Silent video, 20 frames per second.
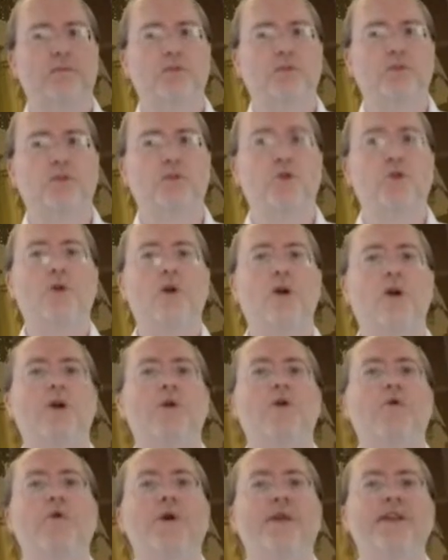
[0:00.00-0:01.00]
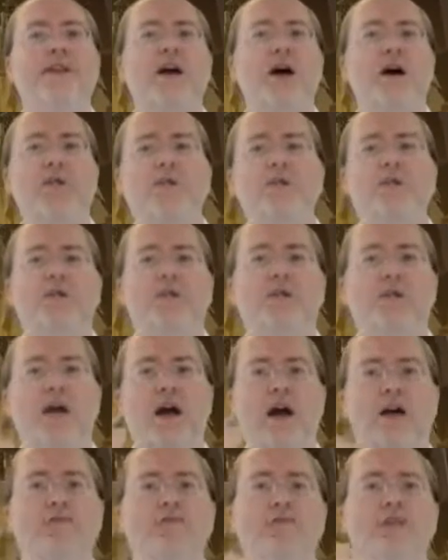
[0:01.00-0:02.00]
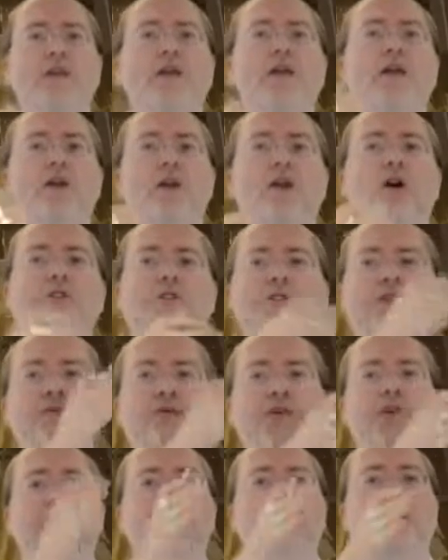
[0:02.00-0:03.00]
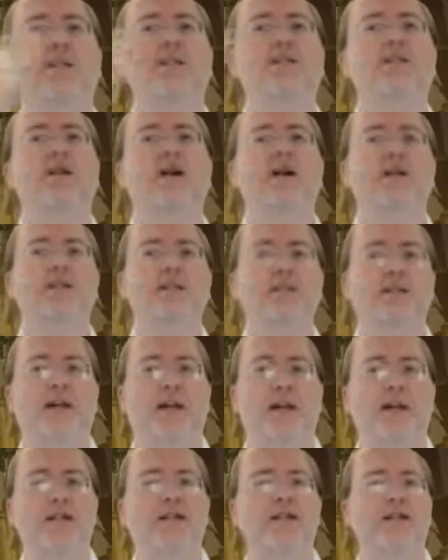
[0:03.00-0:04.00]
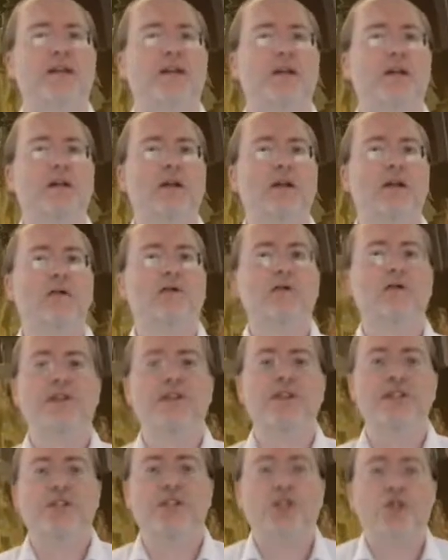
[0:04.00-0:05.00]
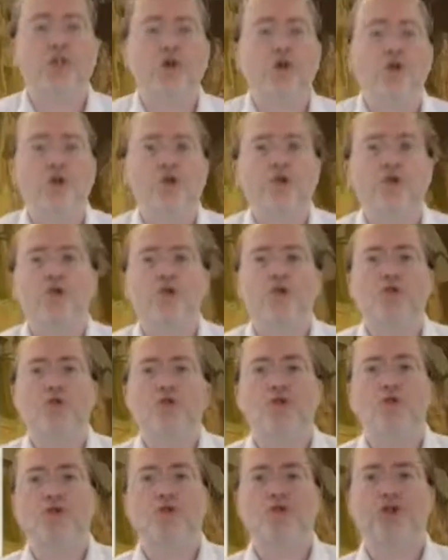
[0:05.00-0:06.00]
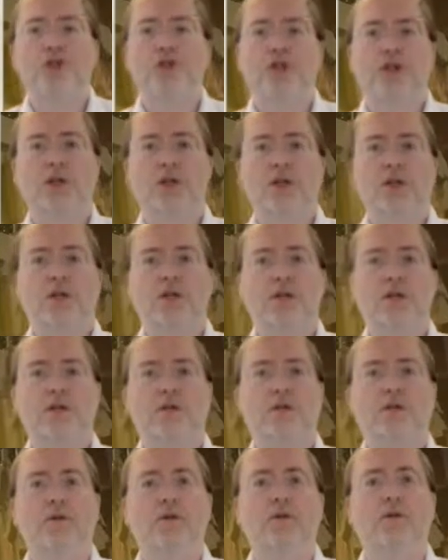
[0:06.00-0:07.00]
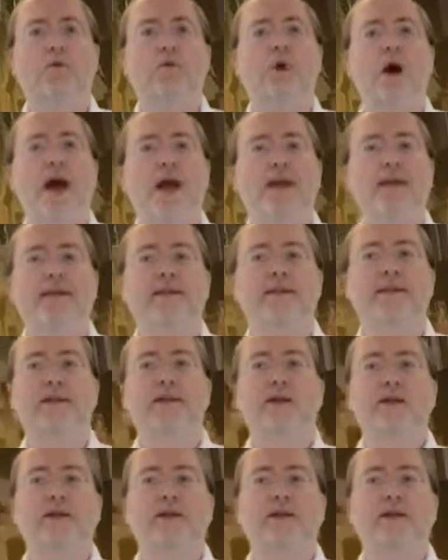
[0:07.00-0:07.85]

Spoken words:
So without having lots of intermediary states with this huge wide